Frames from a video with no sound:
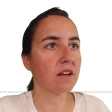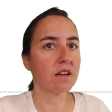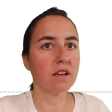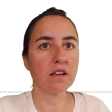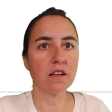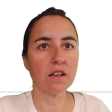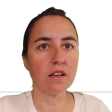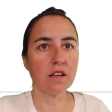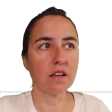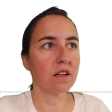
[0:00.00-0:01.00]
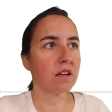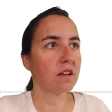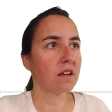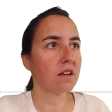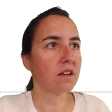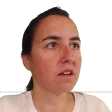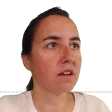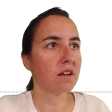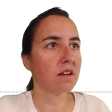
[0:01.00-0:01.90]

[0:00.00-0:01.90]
(silence)